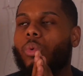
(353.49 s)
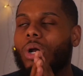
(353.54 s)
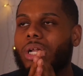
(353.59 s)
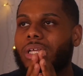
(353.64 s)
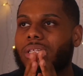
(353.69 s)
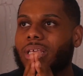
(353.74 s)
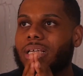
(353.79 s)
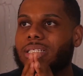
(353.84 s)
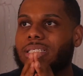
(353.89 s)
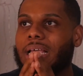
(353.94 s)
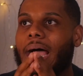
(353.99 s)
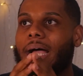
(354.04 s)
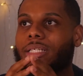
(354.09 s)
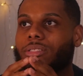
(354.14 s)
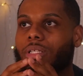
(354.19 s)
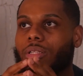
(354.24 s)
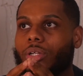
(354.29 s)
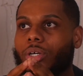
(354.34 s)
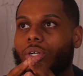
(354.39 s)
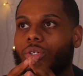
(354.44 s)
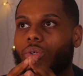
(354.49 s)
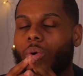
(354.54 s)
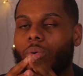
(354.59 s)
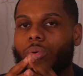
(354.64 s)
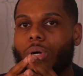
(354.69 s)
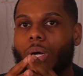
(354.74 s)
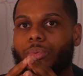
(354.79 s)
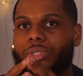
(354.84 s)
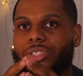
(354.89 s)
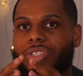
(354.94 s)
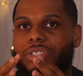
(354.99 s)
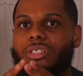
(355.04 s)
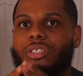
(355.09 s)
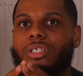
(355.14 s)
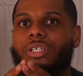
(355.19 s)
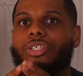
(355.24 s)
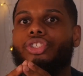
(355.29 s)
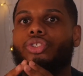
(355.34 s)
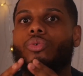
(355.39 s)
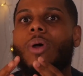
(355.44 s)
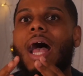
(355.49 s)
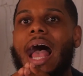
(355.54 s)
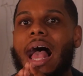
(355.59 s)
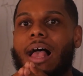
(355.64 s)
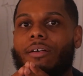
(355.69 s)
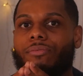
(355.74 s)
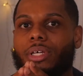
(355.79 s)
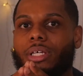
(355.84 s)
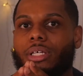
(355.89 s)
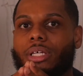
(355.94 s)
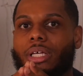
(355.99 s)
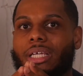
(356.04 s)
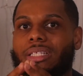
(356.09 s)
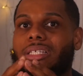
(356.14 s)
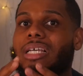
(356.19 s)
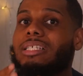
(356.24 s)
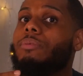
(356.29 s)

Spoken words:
One of the things I had to learn growing up was just because you have it,